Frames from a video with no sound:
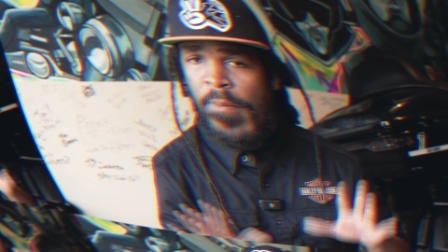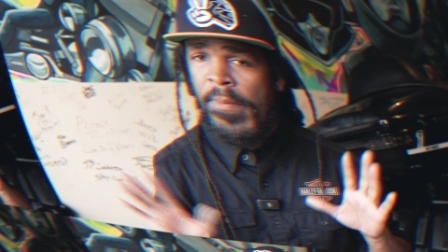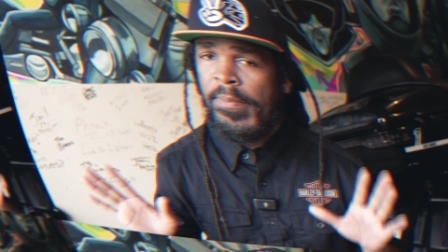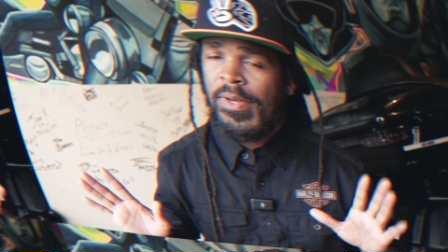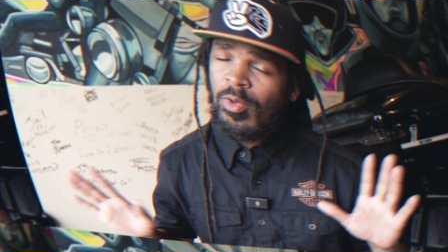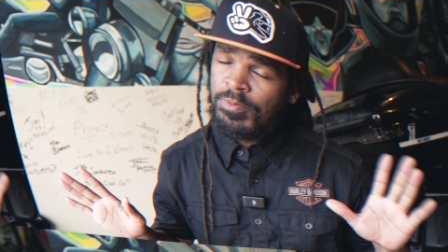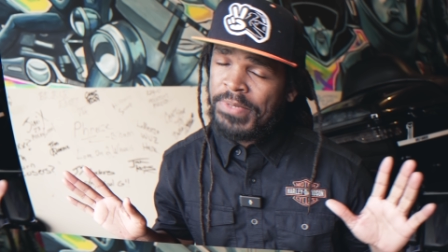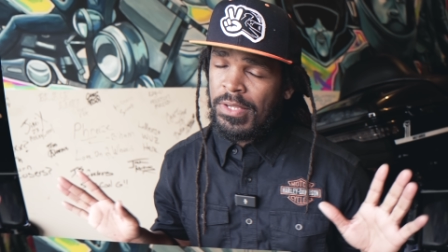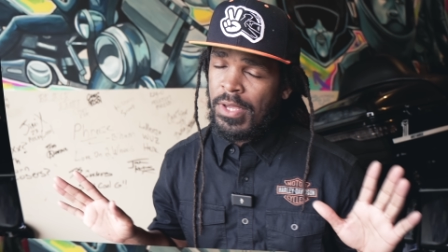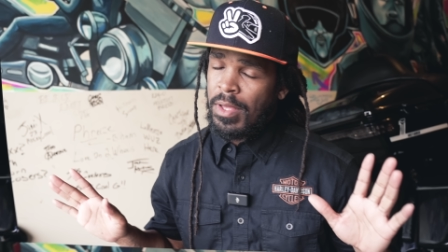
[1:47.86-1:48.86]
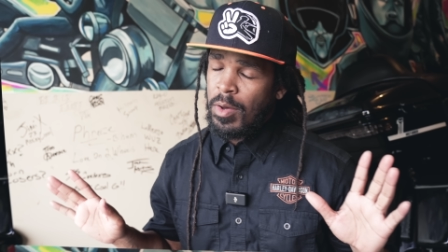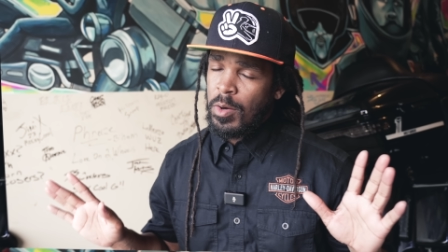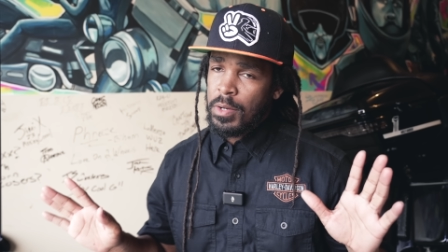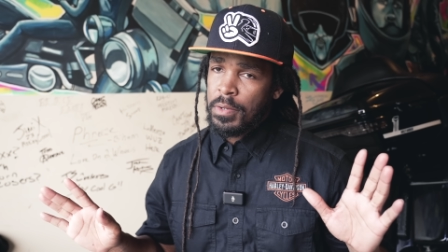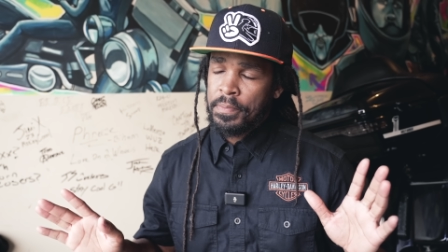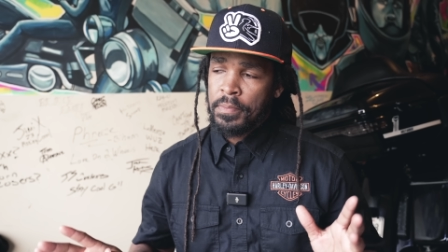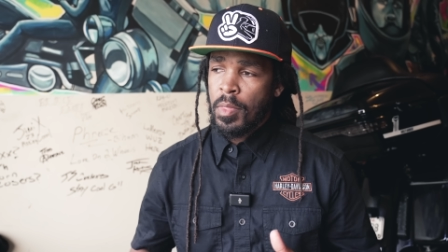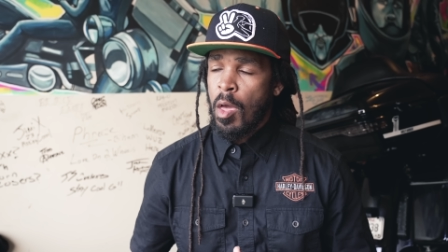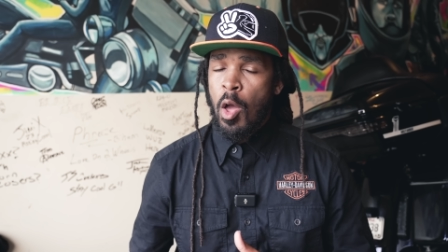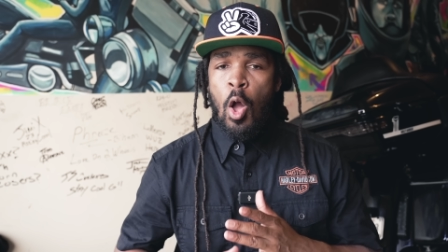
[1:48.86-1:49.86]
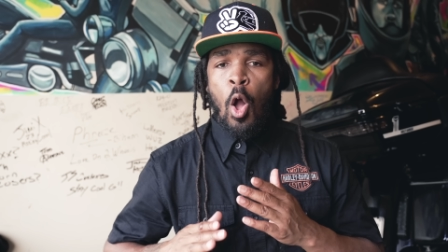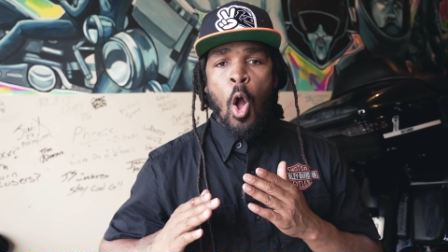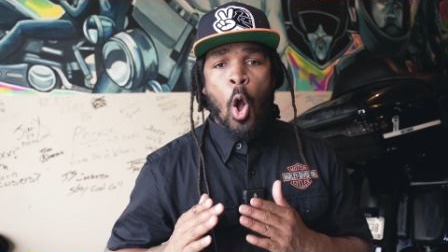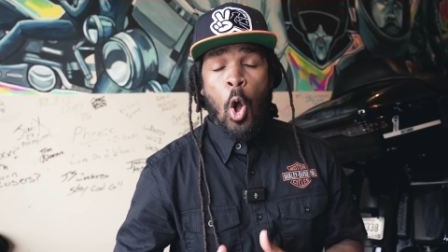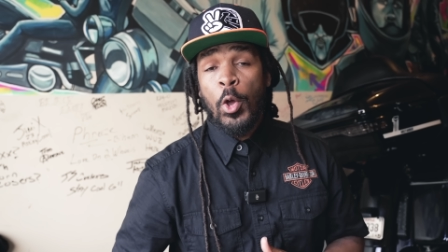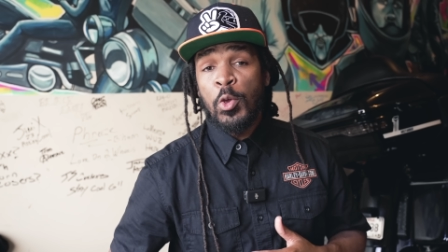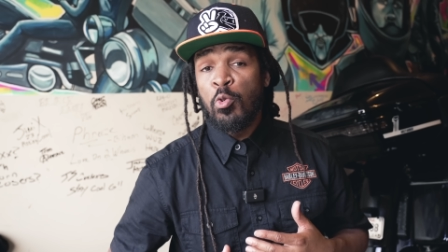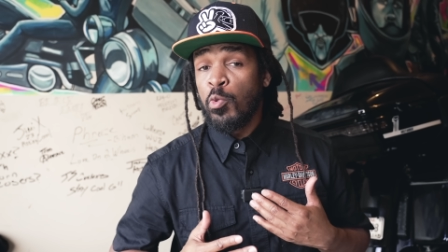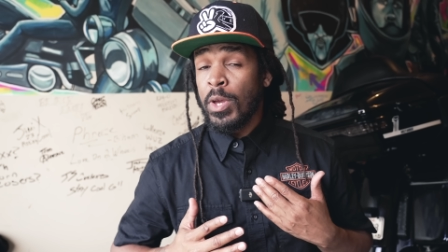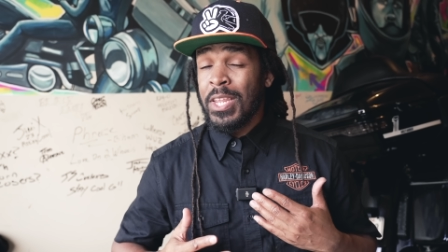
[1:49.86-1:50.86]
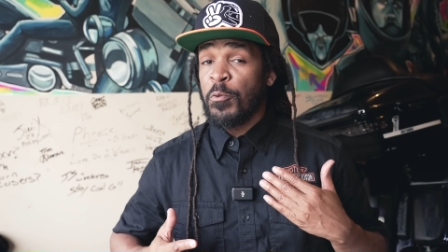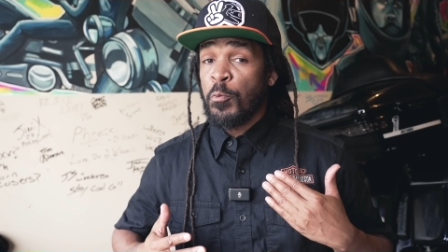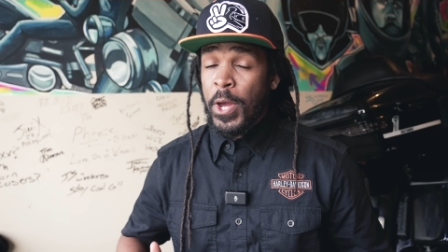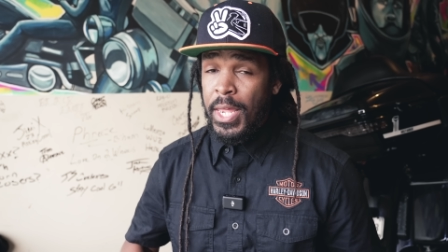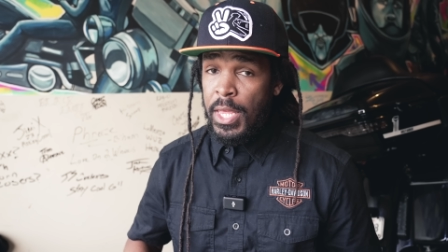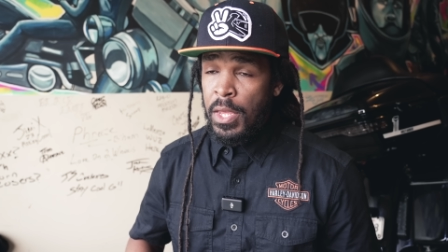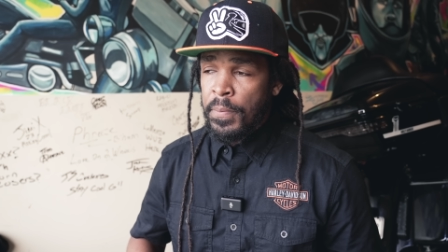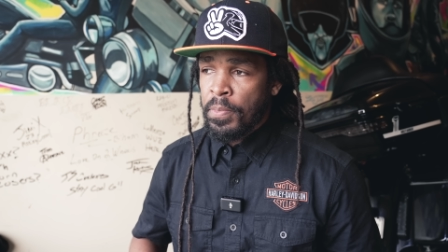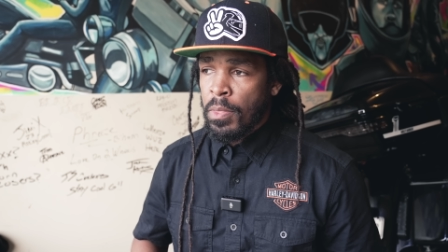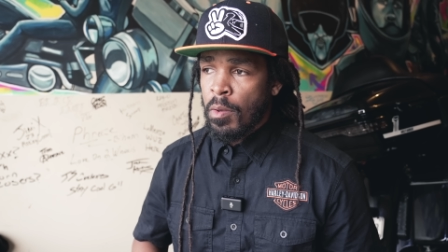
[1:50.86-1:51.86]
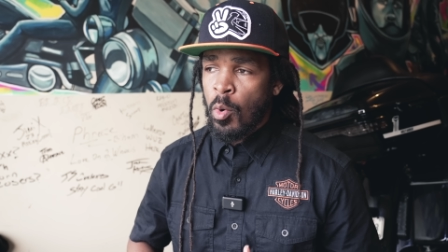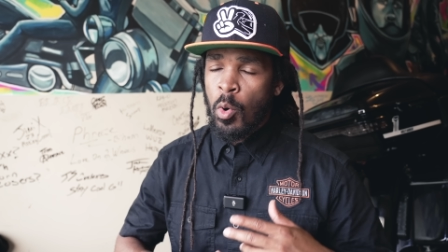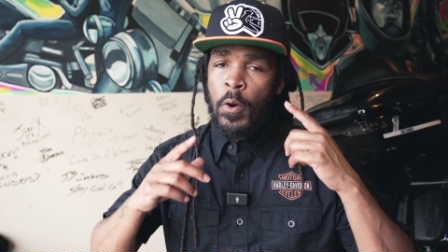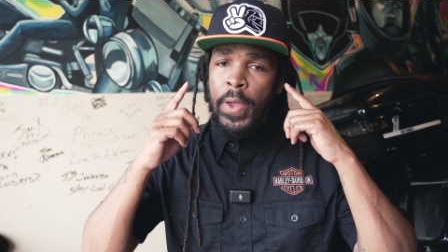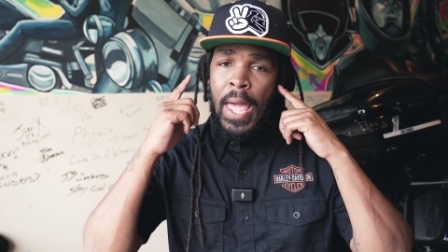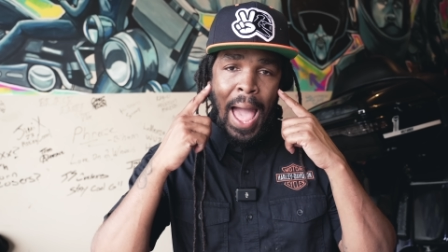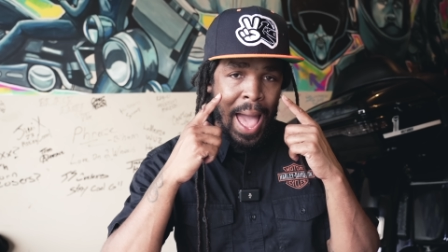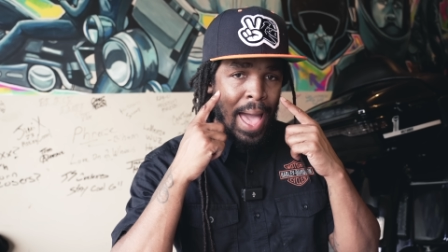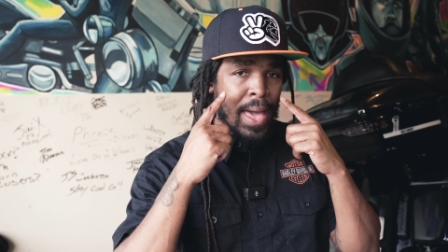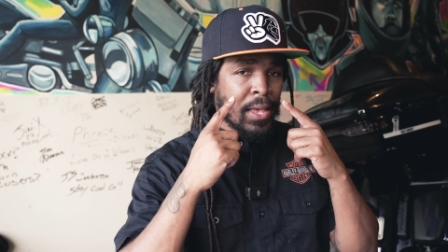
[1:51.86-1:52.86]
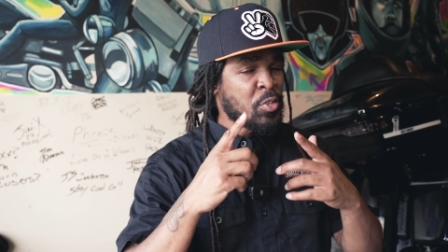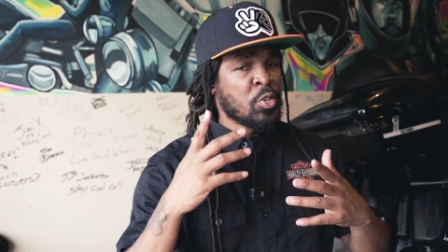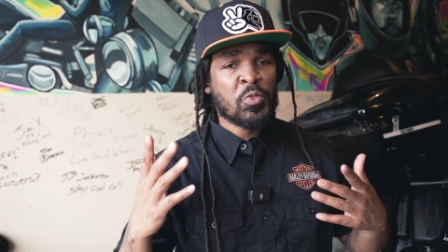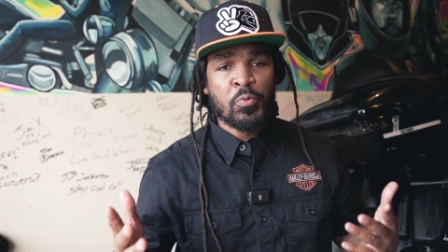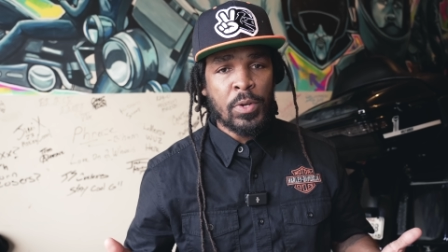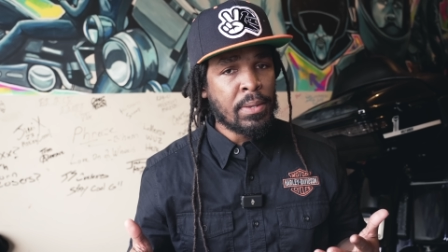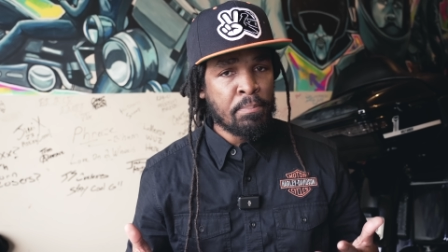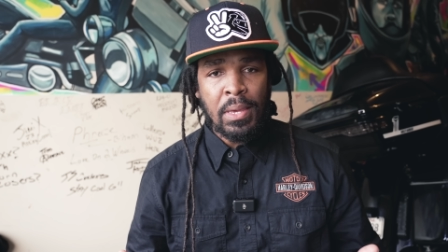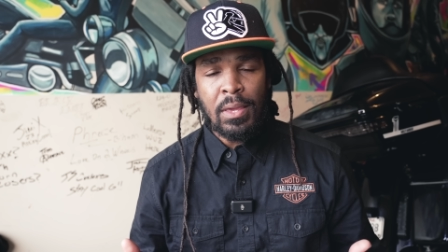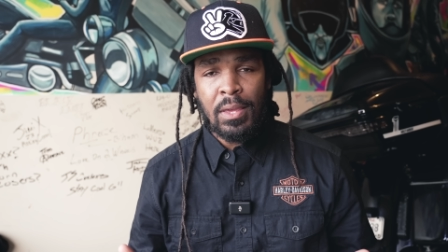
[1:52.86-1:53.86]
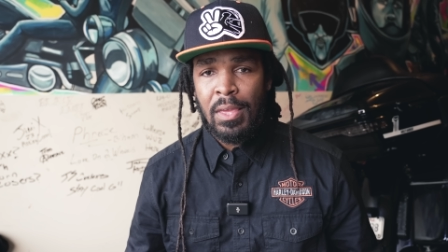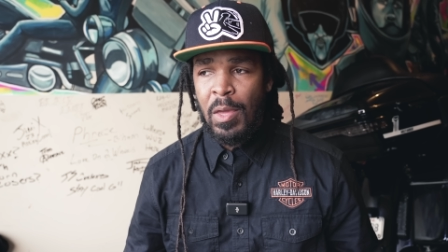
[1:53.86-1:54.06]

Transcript: remember, no particular order. Are you really ready, or are your eyes just really big?